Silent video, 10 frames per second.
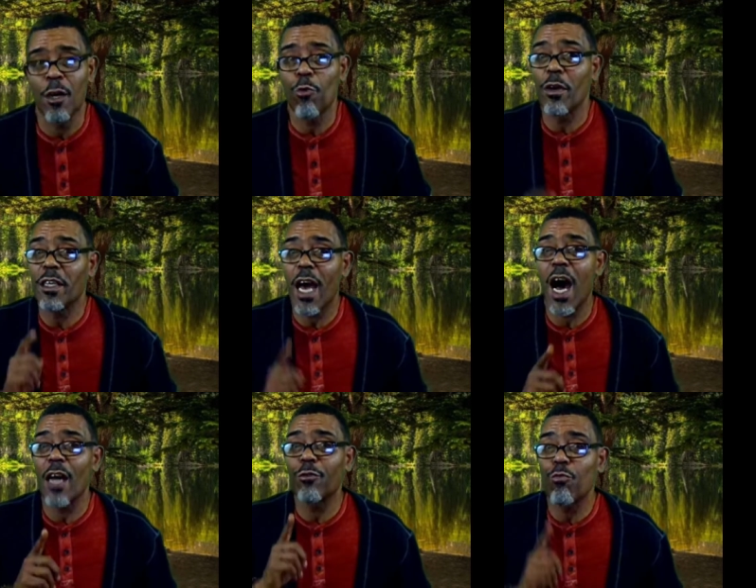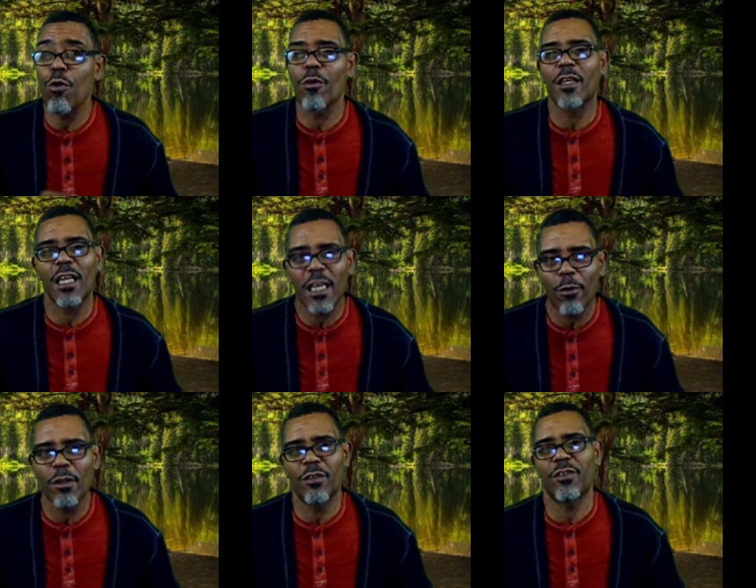when God's Word
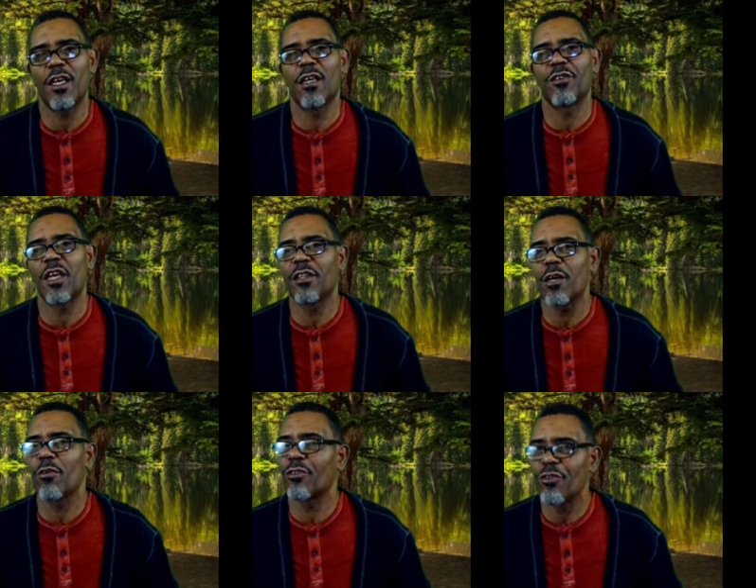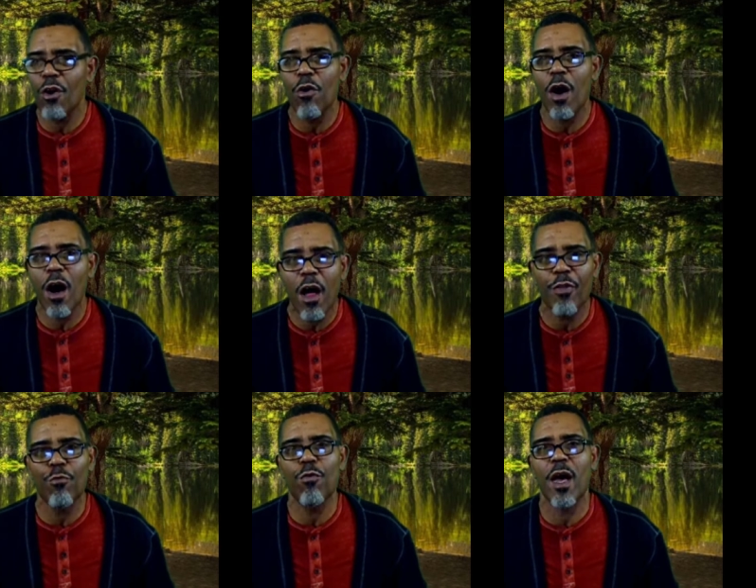clearly says that there is no
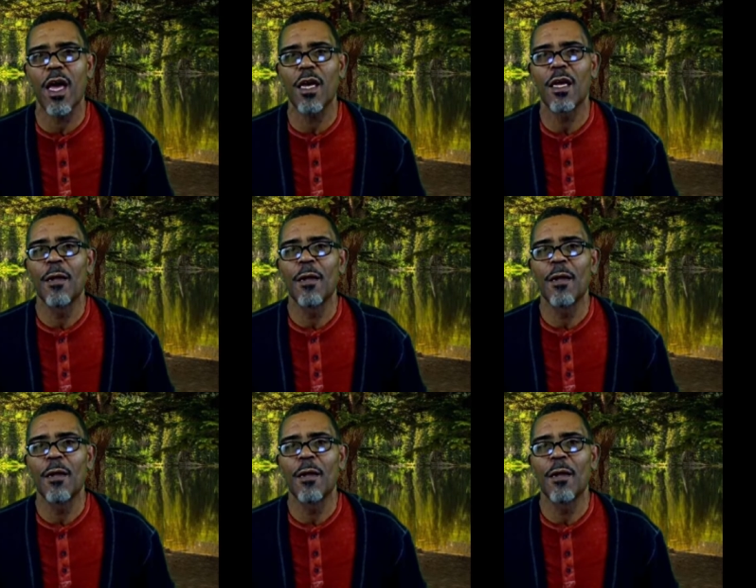other way